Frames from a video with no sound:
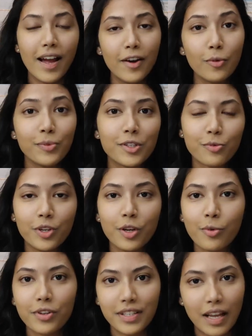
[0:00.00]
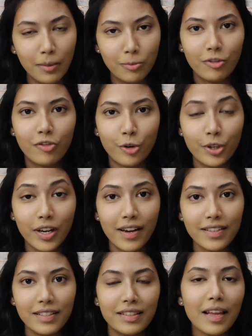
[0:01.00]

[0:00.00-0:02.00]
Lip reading: I hope this video was helpful for you guys.